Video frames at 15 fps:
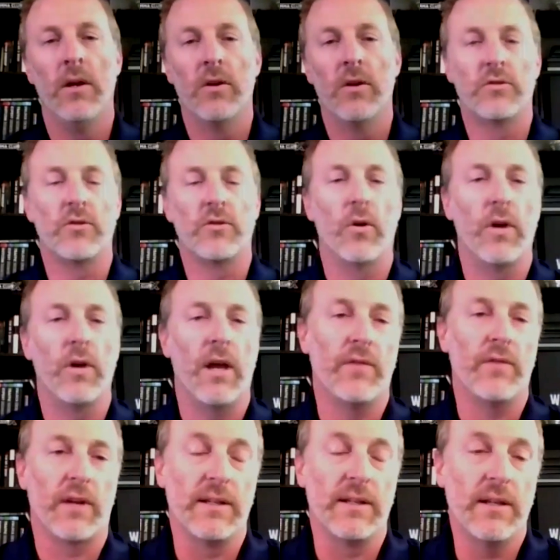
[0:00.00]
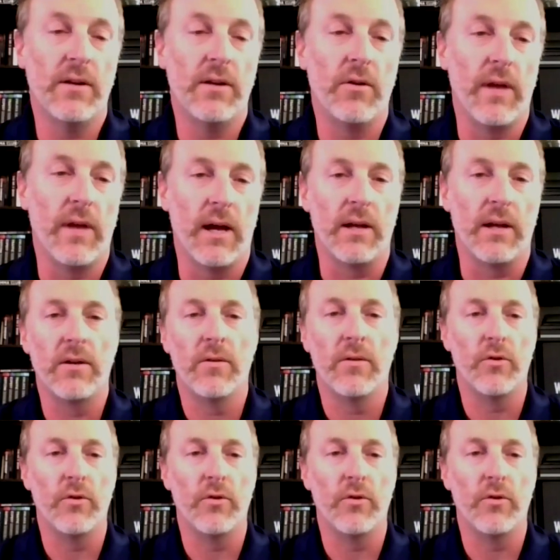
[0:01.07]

So you have to consider that those